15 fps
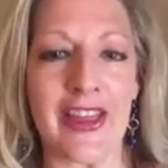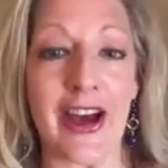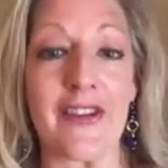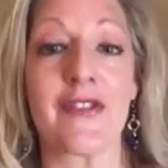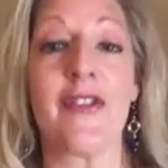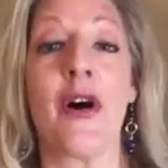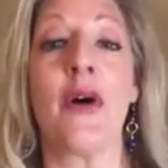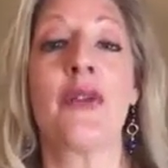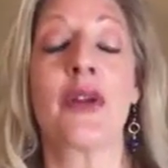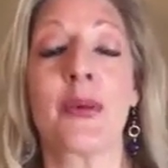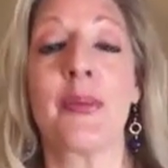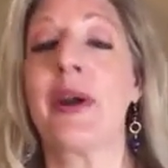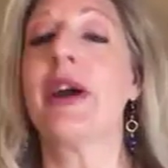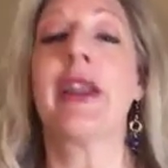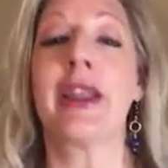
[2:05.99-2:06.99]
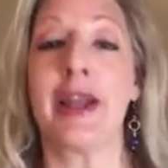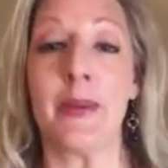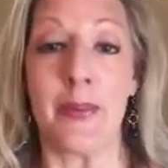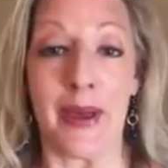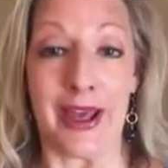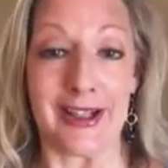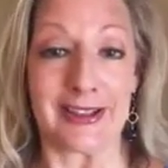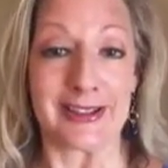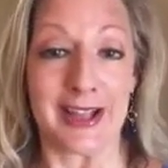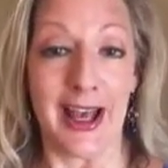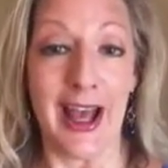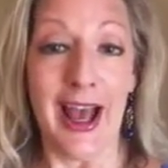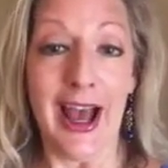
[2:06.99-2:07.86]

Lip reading: that vulnerability piece